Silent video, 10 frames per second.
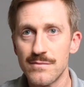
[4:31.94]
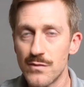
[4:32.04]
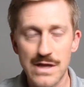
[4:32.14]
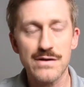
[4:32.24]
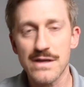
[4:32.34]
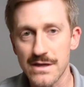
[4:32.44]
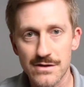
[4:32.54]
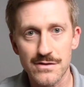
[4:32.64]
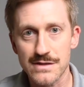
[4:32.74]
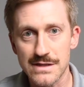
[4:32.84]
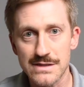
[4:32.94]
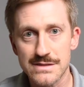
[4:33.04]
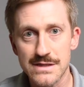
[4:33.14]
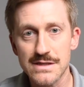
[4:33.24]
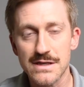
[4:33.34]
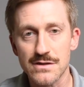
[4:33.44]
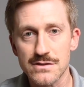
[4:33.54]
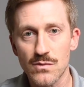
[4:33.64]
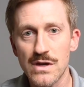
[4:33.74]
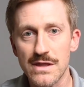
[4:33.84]
without getting into all the
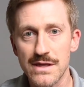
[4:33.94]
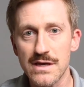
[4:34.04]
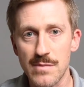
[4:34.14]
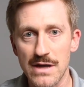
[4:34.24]
details, the way to think